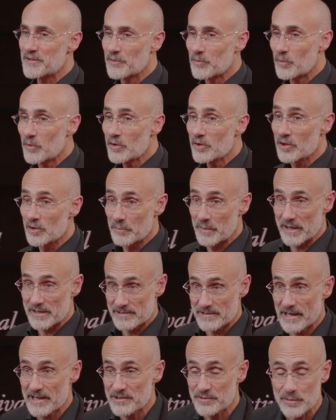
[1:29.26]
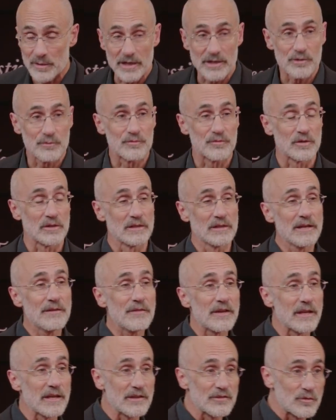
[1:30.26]
in the world because that's what I do for a
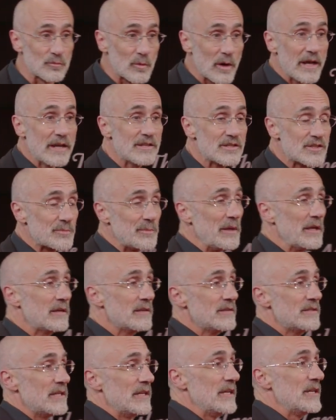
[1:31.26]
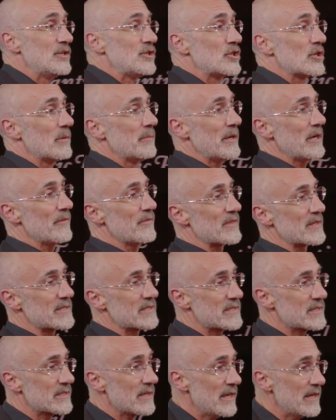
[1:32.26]
living is write, speak, and teach about the
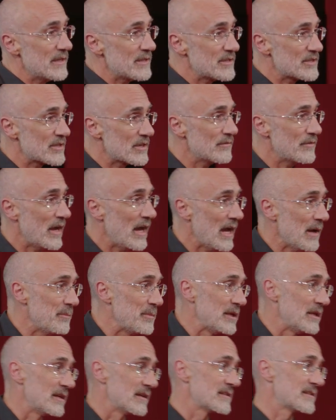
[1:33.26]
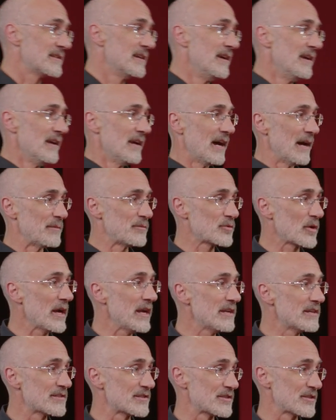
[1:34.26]
science of happiness. I'm
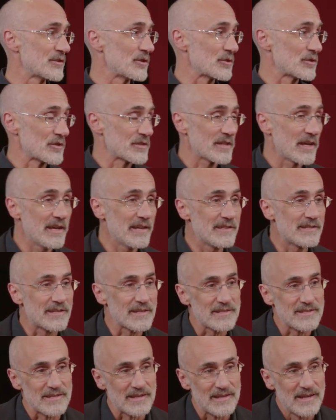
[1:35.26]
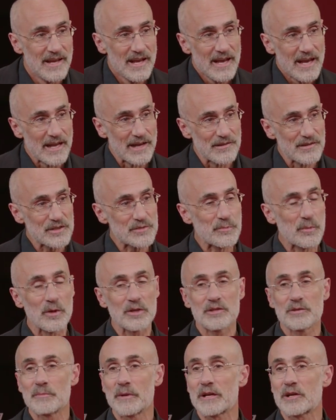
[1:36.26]
trained as a social scientist, and, and at this
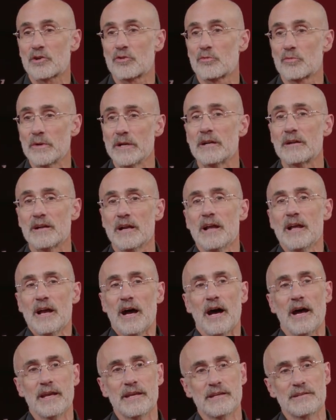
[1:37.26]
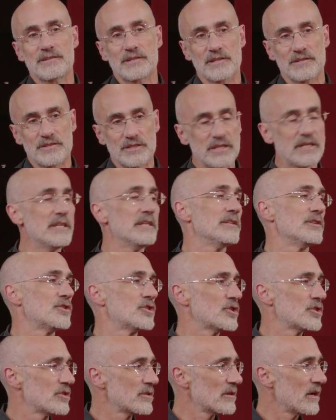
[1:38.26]
point in my career, I get to
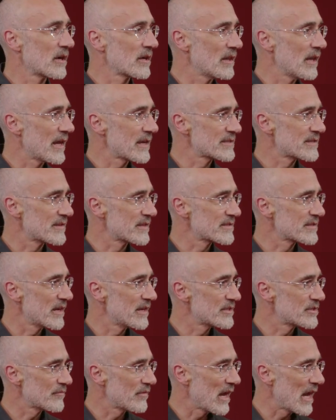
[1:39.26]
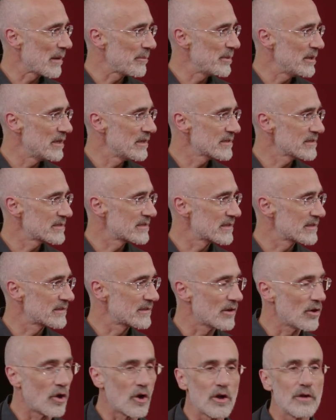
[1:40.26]
teach a class on the science of happiness at
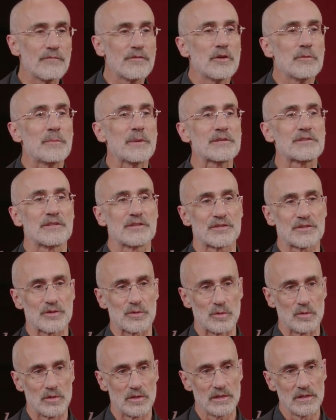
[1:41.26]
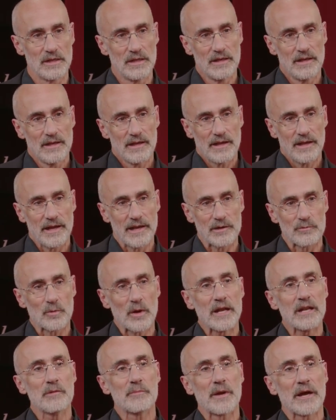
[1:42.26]
the Harvard Business School and
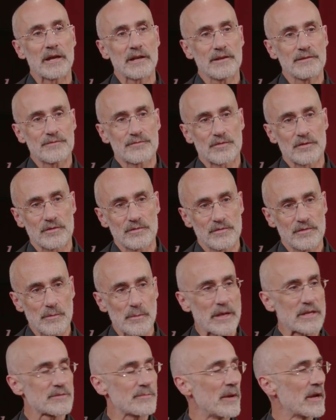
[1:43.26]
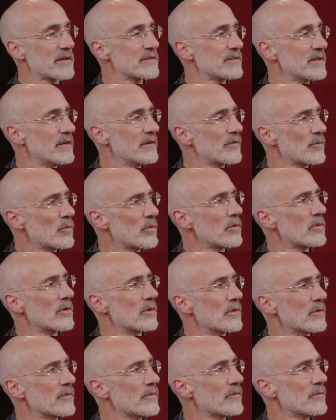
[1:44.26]
write about it for the best magazine in the
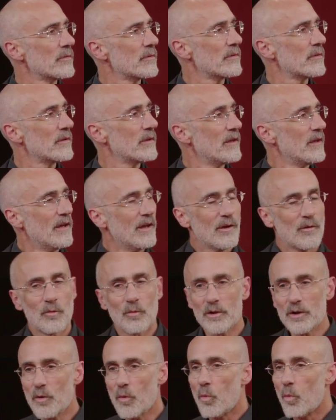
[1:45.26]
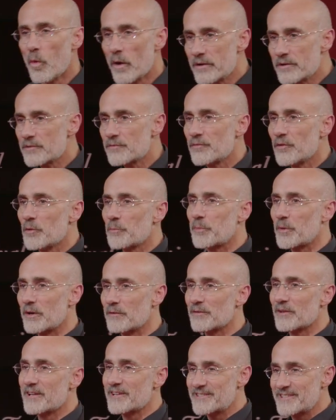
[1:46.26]
world. What a wonderful
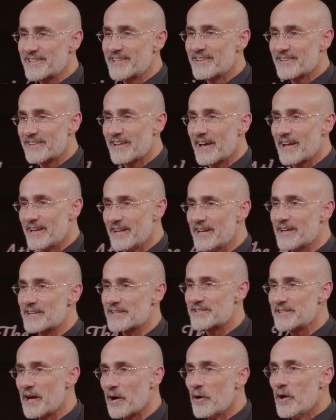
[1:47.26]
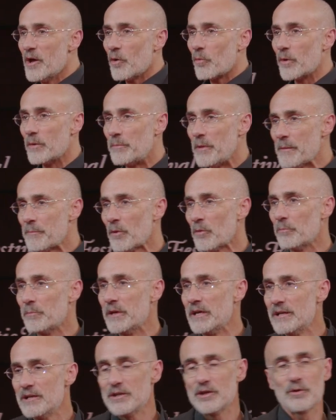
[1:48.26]
privilege that is. Now, when people
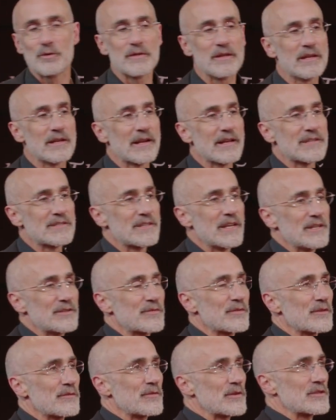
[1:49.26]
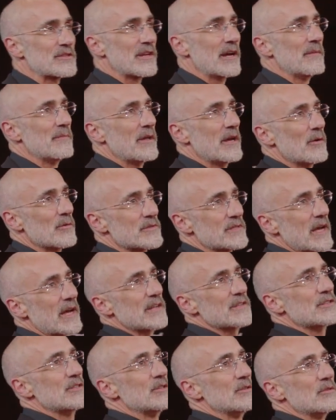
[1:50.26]
meet you in the United States for the first time, they always
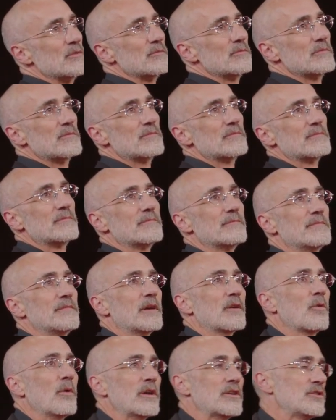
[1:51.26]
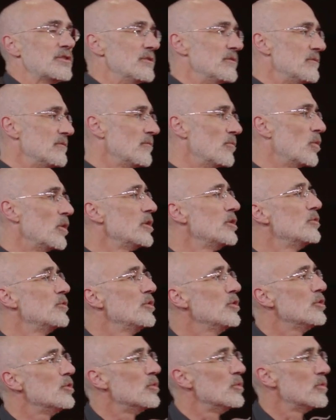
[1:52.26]
ask you the question, what do you
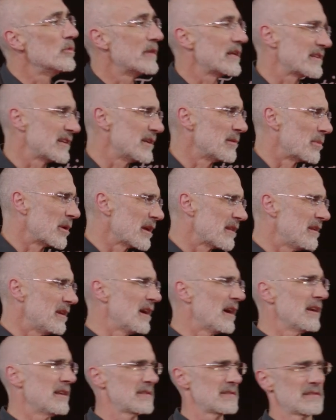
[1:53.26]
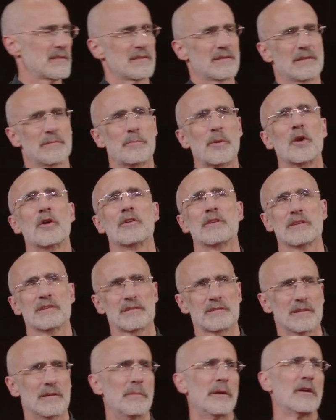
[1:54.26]
do? That's how you break the ice,
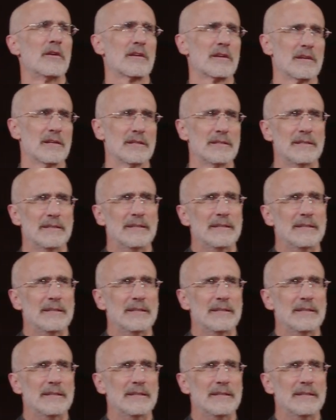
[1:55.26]
parties in America.